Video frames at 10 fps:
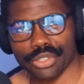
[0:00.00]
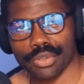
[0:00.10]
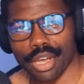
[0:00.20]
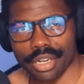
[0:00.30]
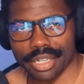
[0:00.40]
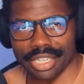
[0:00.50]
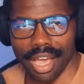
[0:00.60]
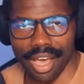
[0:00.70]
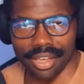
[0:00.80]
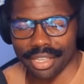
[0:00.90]
you got a
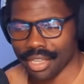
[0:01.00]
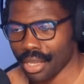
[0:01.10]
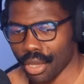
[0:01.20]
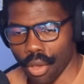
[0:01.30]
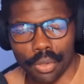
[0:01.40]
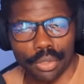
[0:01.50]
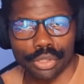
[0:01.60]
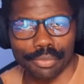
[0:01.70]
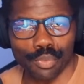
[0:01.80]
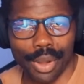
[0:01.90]
car, all
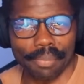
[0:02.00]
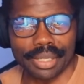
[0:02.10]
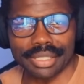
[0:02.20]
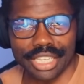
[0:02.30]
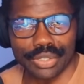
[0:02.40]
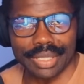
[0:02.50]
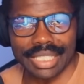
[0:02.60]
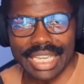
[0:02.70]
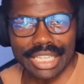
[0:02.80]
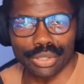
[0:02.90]
the weapons that you
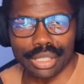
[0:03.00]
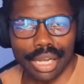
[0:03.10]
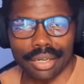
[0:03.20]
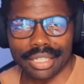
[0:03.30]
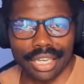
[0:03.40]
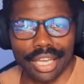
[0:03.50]
need to conquer